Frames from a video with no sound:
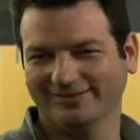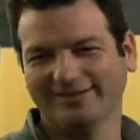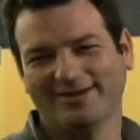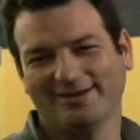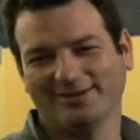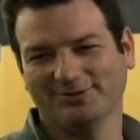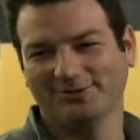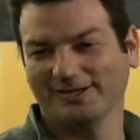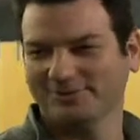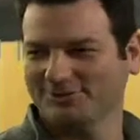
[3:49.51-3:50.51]
Mm you know,
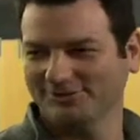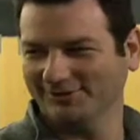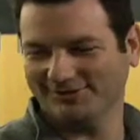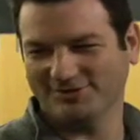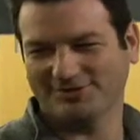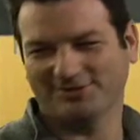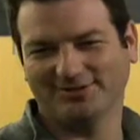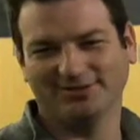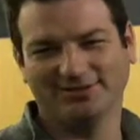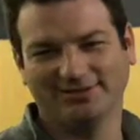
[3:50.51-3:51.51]
names you'd not
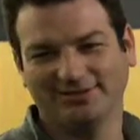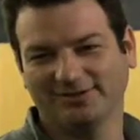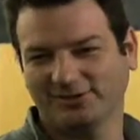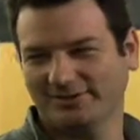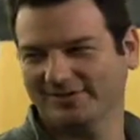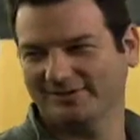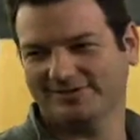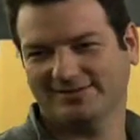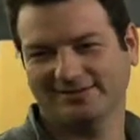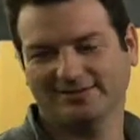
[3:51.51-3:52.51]
necessarily want to go
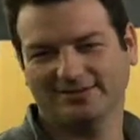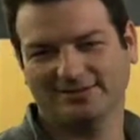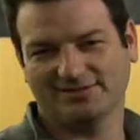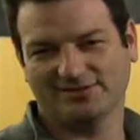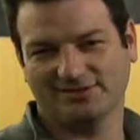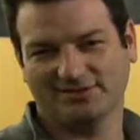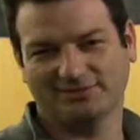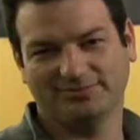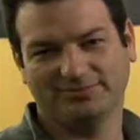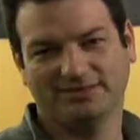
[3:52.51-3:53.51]
against uh, as a startup.